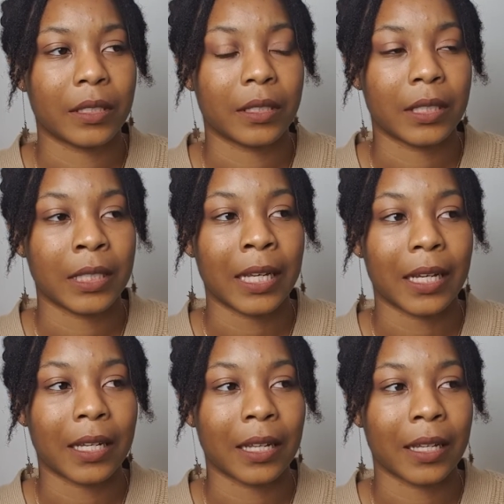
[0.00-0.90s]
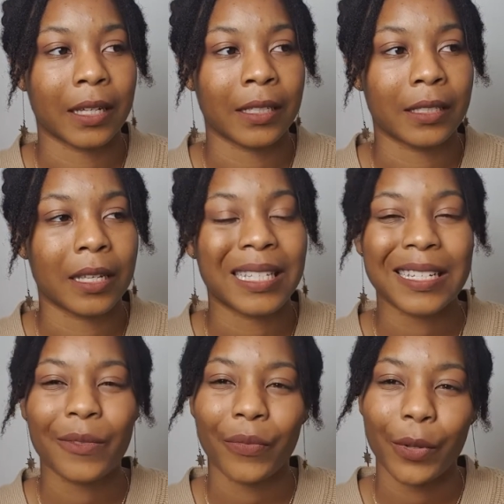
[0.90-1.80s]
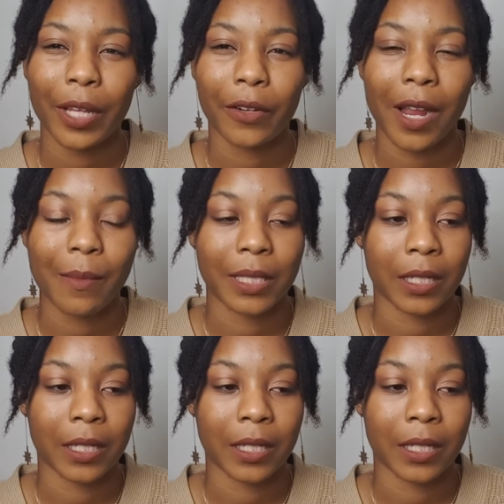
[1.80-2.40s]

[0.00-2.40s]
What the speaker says: yeah, and like it didn't feel like cramps,